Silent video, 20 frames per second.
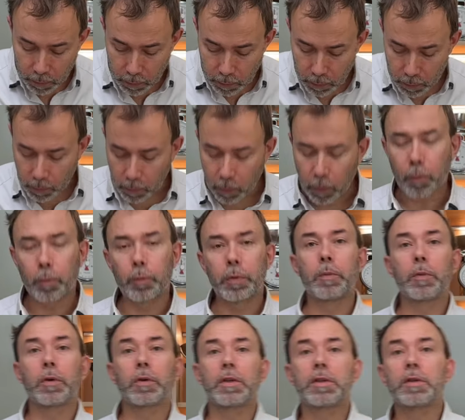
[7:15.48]
or
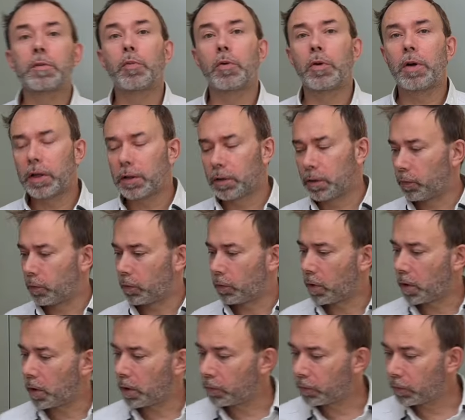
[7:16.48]
piment d'Espelette if you
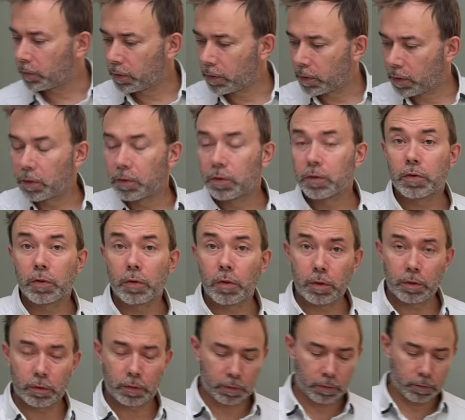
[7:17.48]
have,
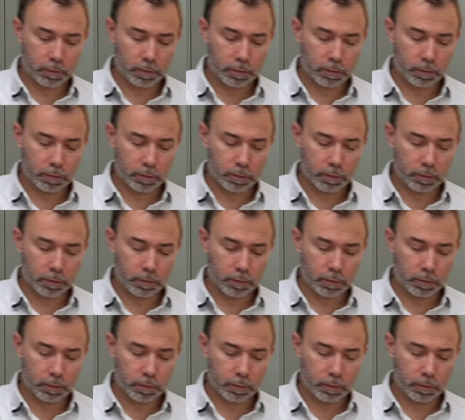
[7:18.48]
salt,